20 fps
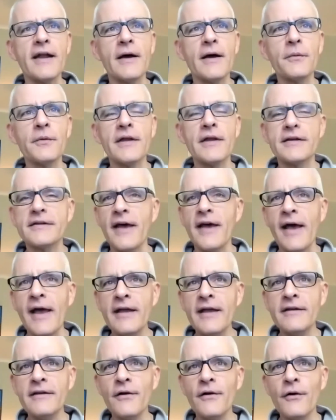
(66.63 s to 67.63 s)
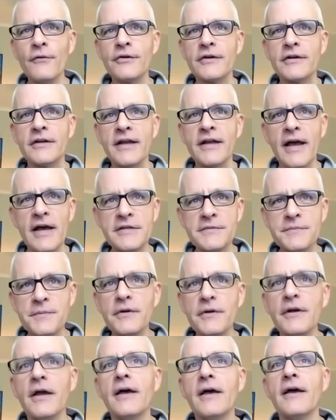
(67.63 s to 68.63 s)
I would like to hand it over to
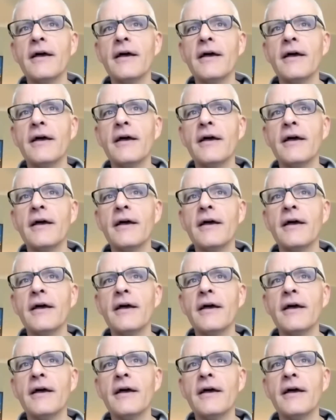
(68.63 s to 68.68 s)
Kaspar.